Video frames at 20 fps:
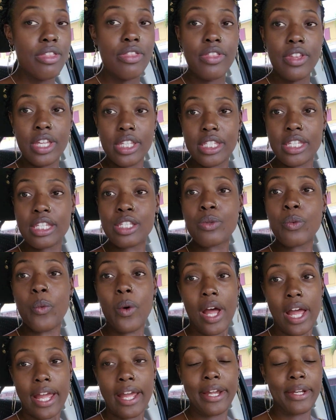This is
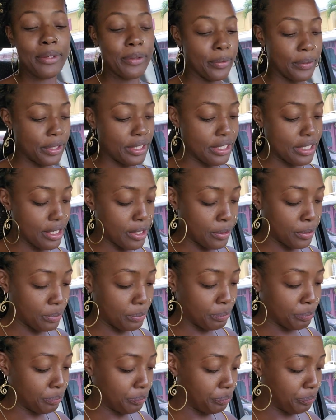why I don't eat out.
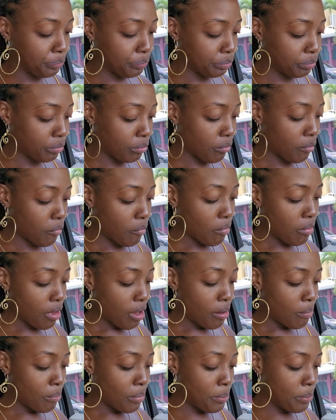
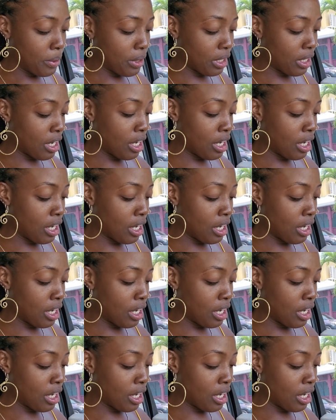People to